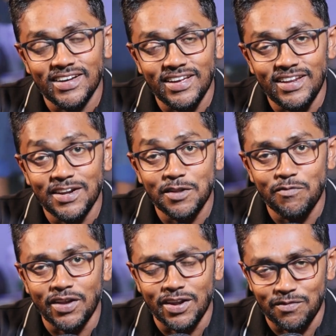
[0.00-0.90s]
in a
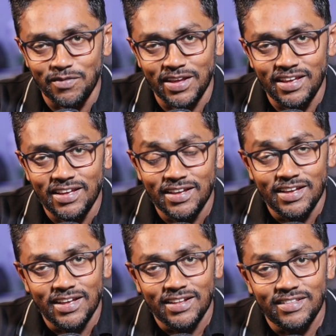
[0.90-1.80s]
different way.
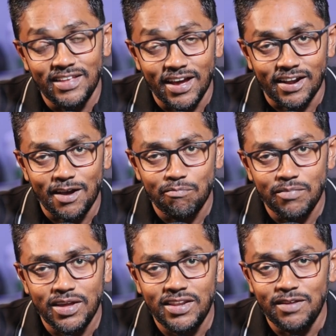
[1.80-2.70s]
There are
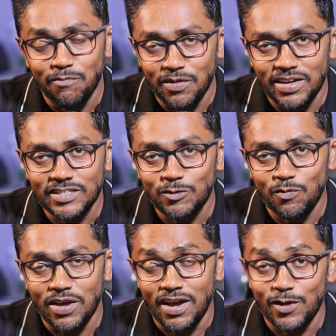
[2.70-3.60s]
many ways
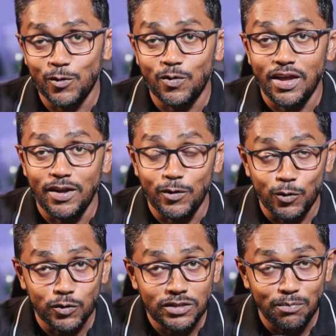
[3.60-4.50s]
where you can
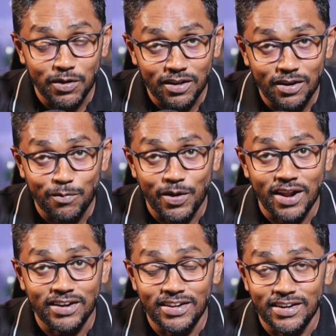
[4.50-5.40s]
use the particular
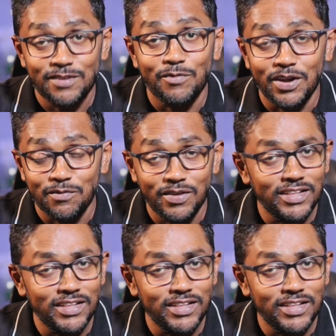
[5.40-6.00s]
product in a different way.